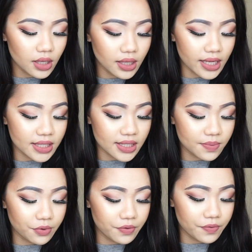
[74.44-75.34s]
Glides on
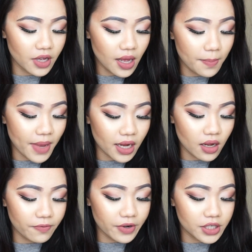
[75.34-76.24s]
smooth, matte
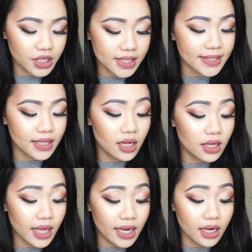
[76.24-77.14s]
coverage,
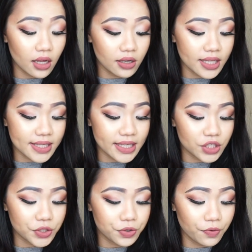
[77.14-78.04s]
and color that
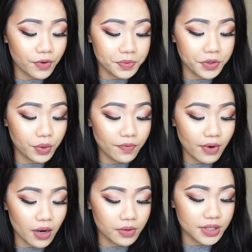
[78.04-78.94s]
stays true for up to
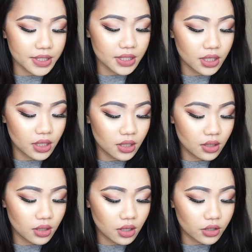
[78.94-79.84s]
24 hours.
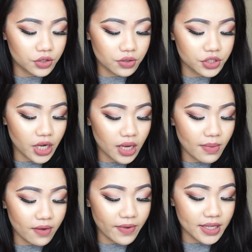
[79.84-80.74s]
Controls shine,
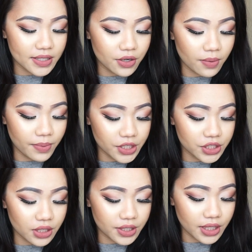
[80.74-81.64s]
mattifies your
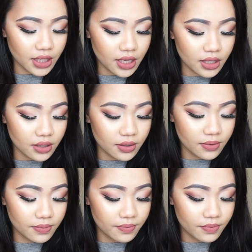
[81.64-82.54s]
complexion all day long.
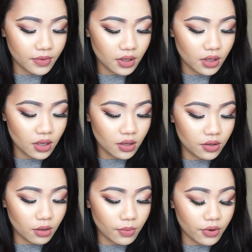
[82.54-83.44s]

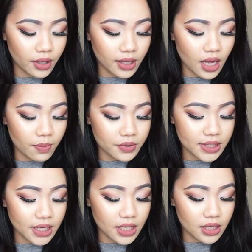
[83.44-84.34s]
Normal, oily, combo
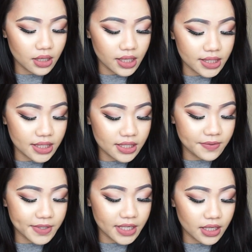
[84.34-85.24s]
skin, and
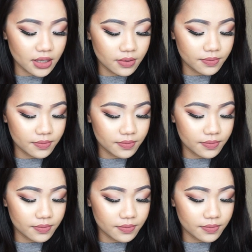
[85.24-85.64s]
sensitive skin.